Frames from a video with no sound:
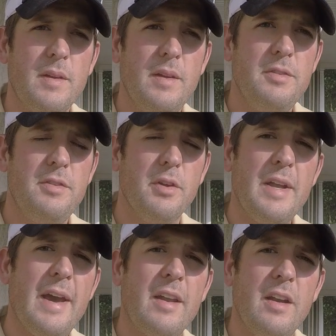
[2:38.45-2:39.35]
it's still
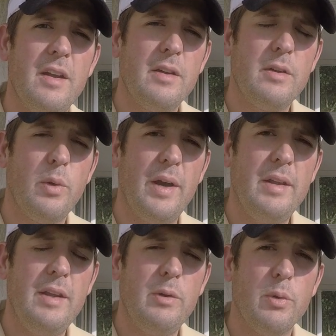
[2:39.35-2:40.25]
not going to quite
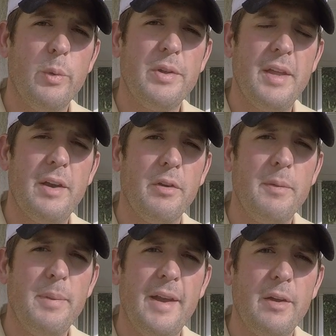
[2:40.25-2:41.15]
equal what that
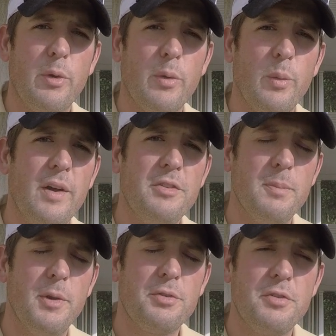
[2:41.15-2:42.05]
early planted corn was,
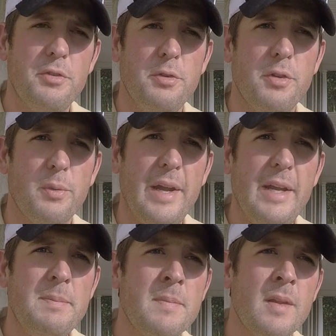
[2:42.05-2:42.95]
and mostly due to the rain.